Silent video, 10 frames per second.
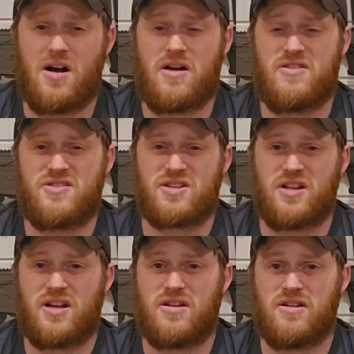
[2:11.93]
There's a
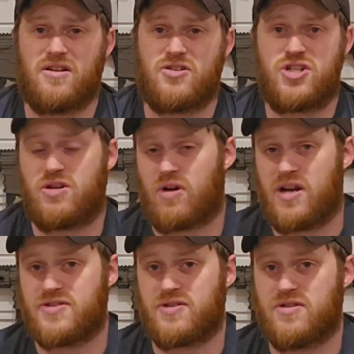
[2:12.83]
lot of cheek
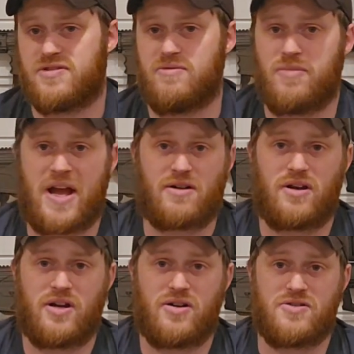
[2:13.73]
risers and bag
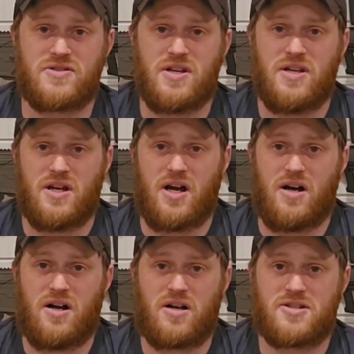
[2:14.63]
riders.
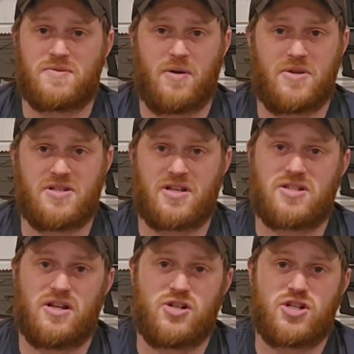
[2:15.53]
Some companies like
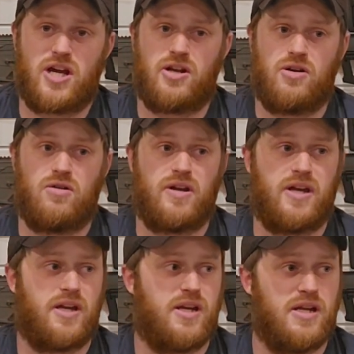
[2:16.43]
Sun and Shadow
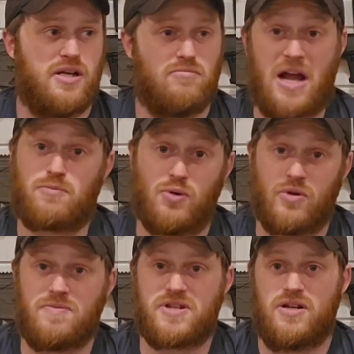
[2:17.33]
and Magpul
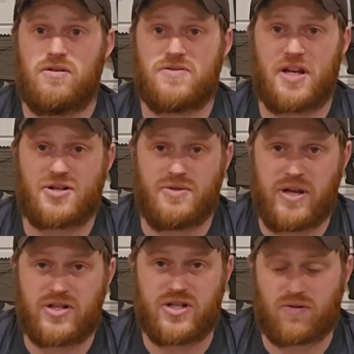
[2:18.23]
themselves actually
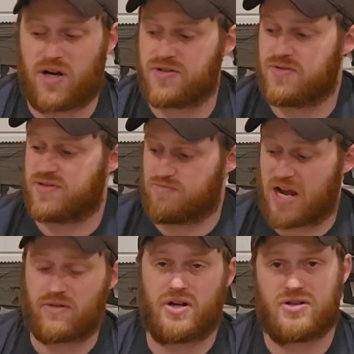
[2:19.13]
make cheek risers and
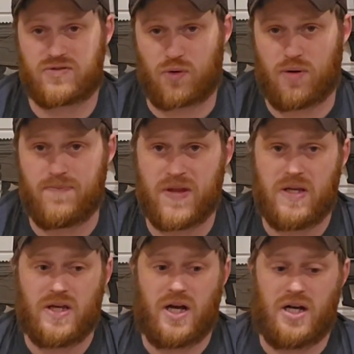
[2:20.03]
bag riders for them.
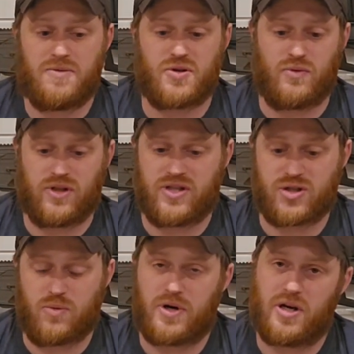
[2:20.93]
So it really
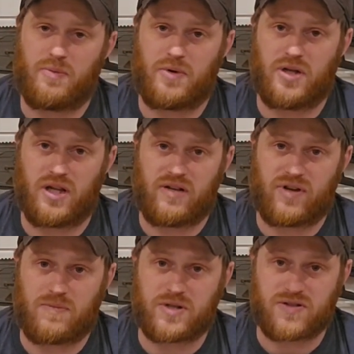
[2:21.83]
does open up a lot of
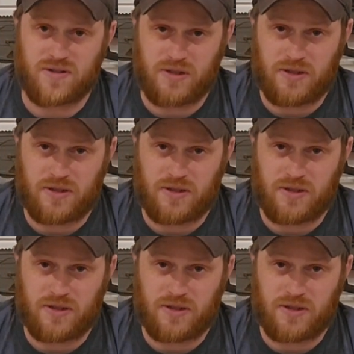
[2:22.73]
options.